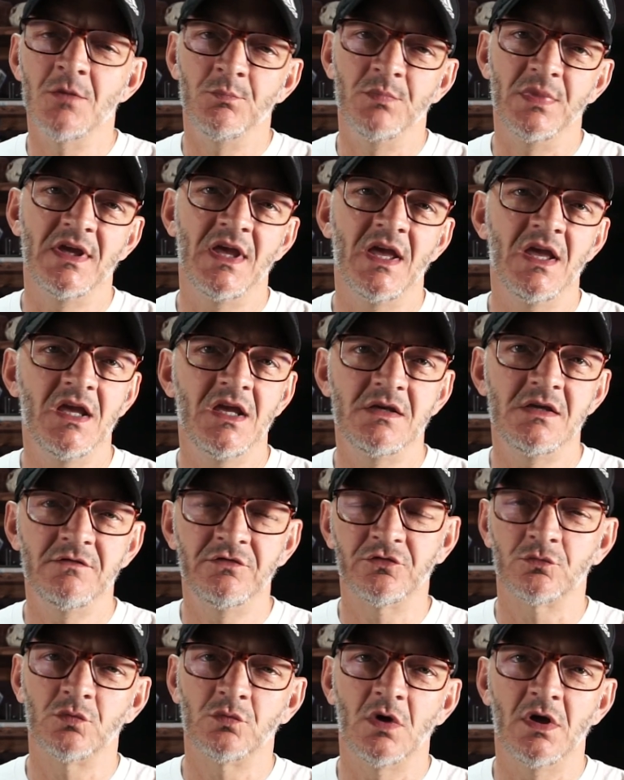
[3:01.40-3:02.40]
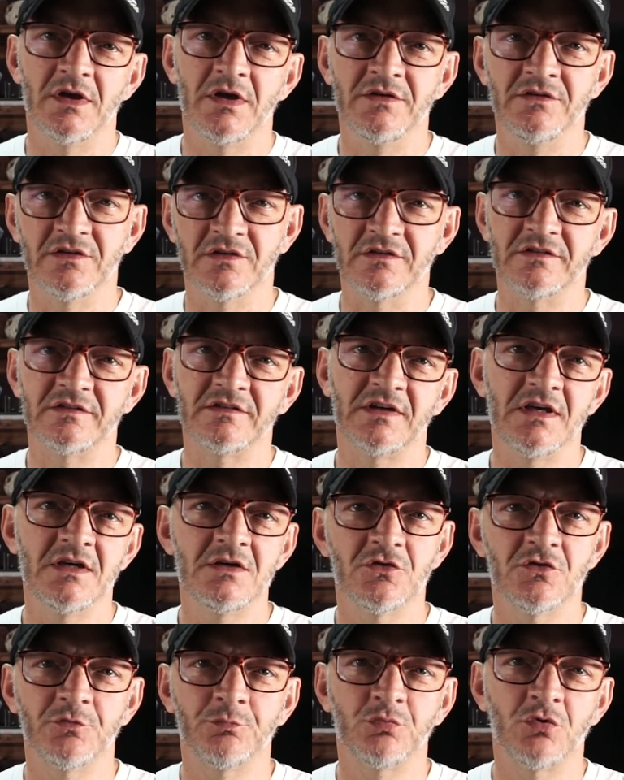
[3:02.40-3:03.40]
behaves, runs, and
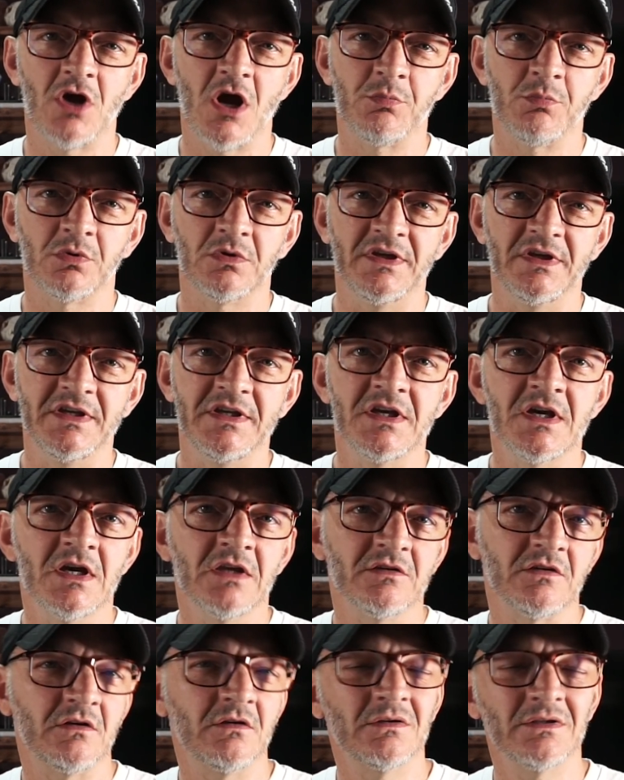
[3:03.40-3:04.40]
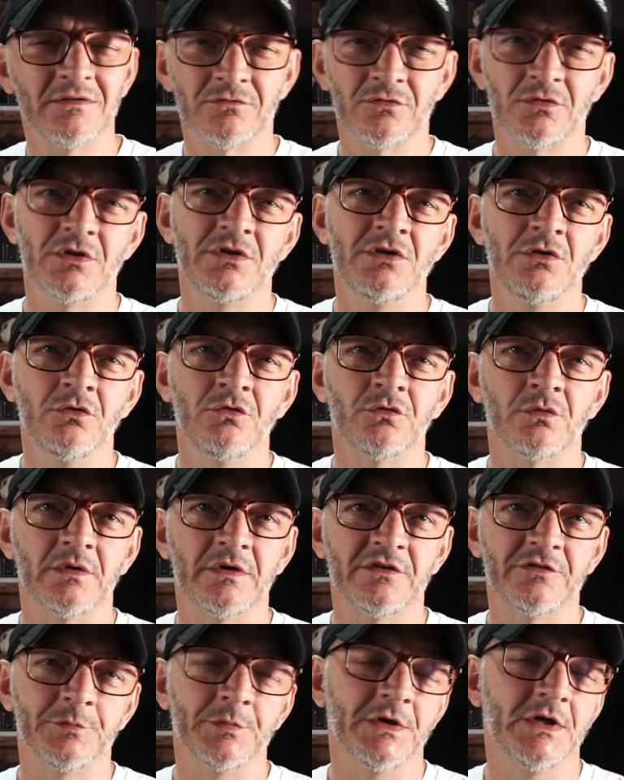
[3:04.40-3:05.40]
scales properly to deliver a user
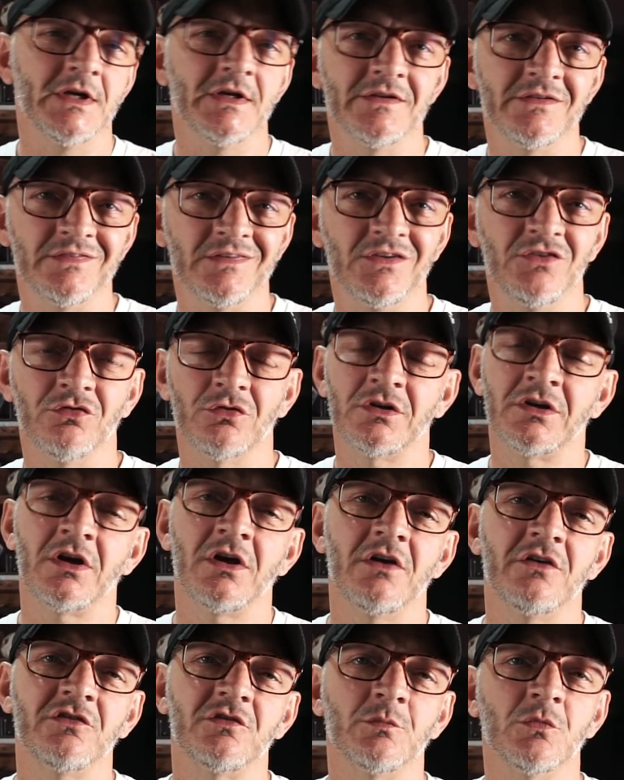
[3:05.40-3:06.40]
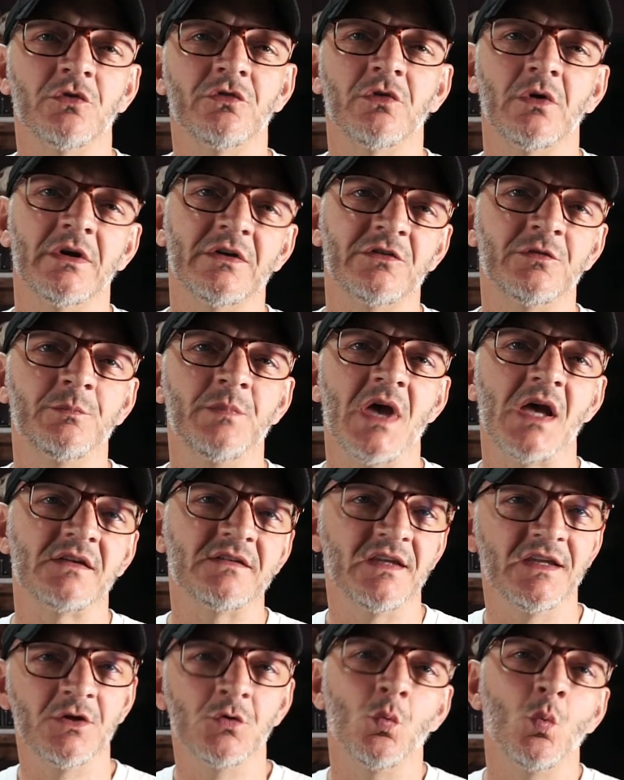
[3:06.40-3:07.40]
experience that your customers are
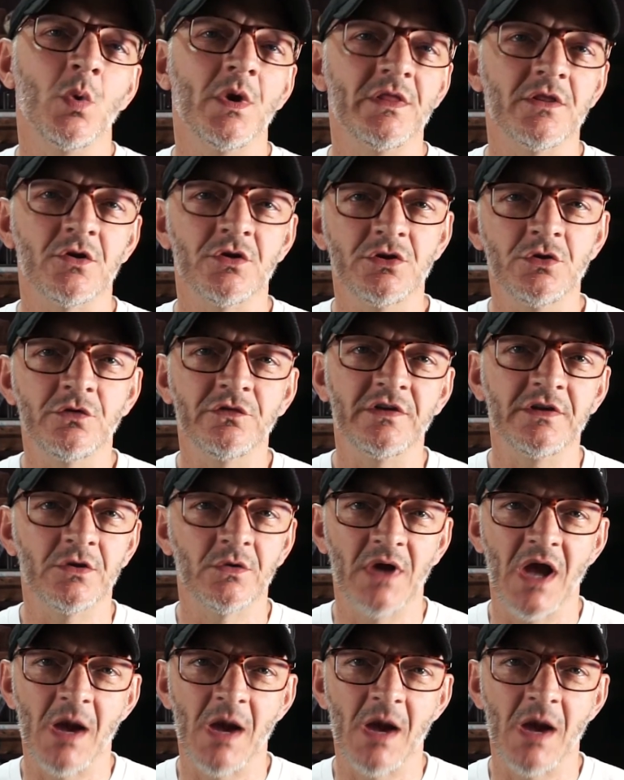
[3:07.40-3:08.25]
expecting when they're using their